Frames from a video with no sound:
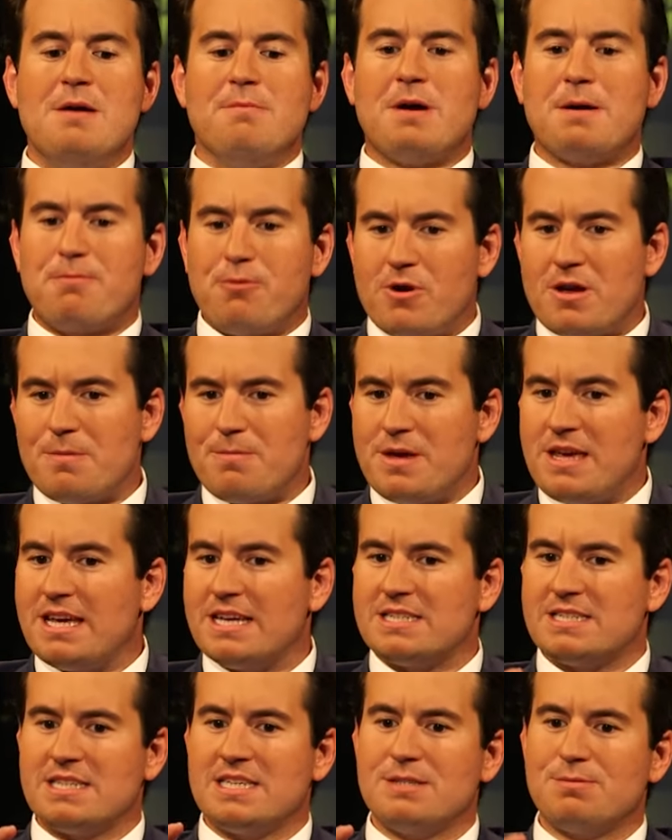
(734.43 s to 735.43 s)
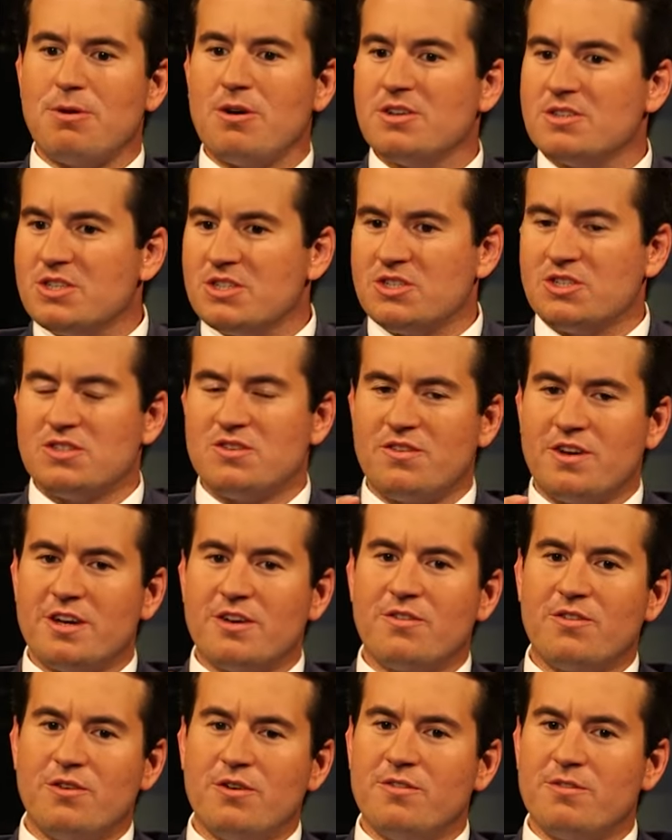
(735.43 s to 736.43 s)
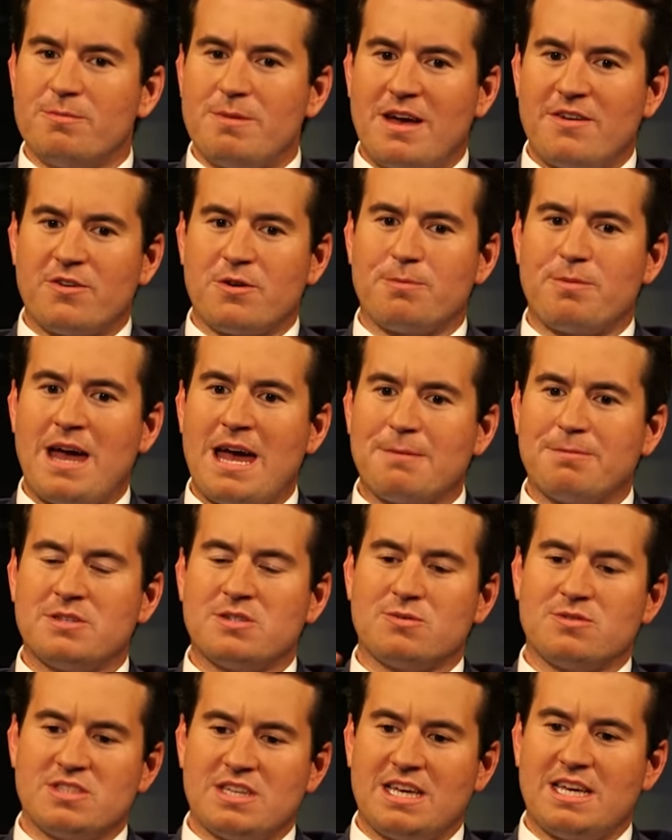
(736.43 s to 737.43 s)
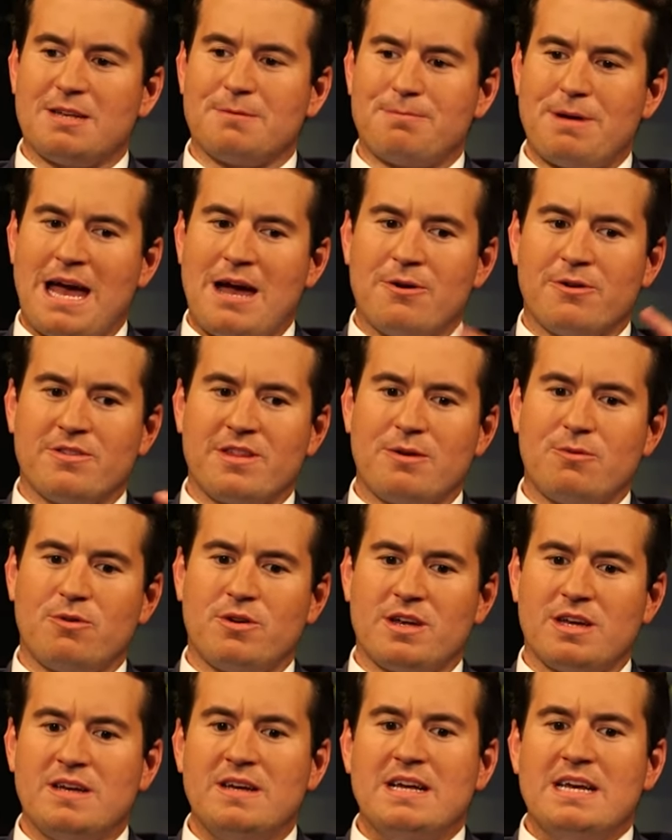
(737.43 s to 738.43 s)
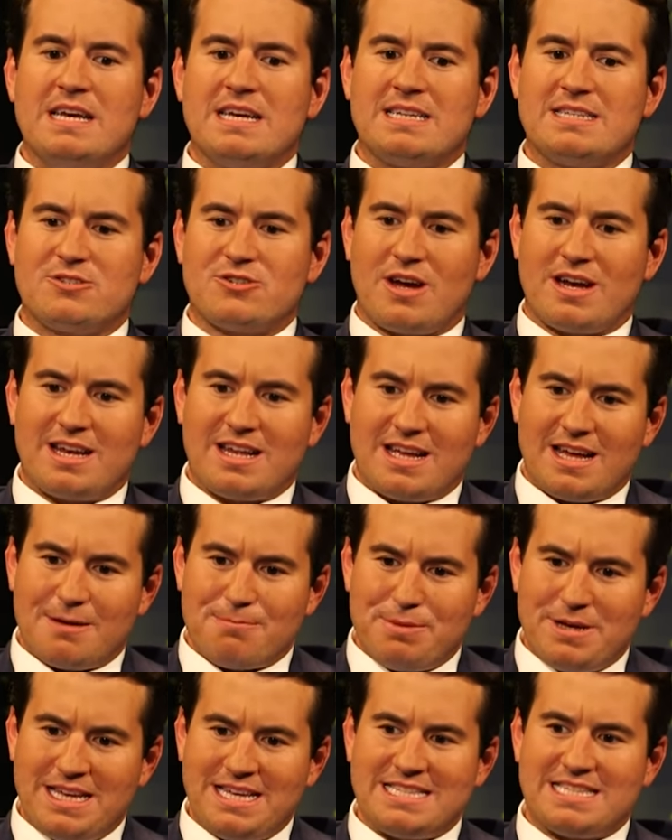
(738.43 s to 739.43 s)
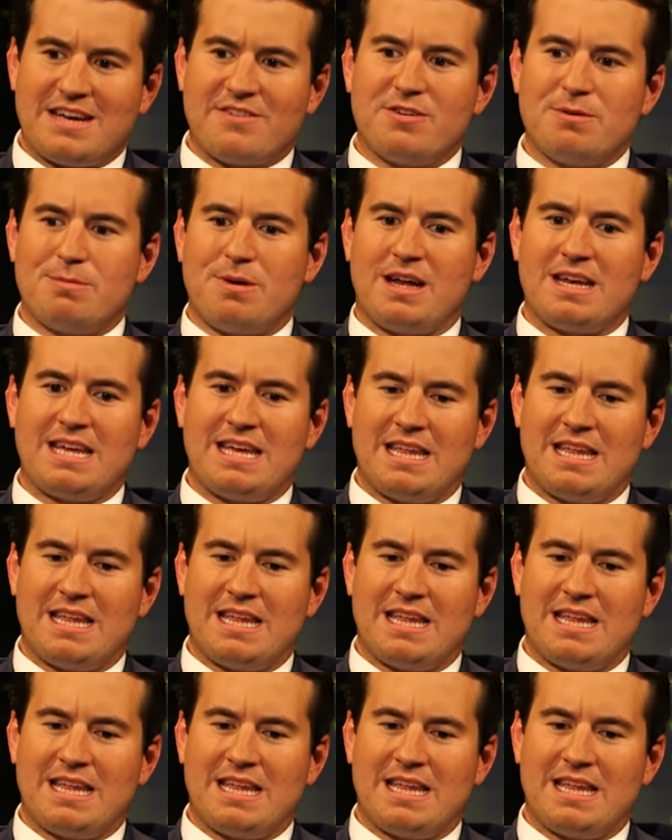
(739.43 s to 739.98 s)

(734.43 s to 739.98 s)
My point being is these politicians, very few of them have our back, because once they get in power, they want to try to appease everybody.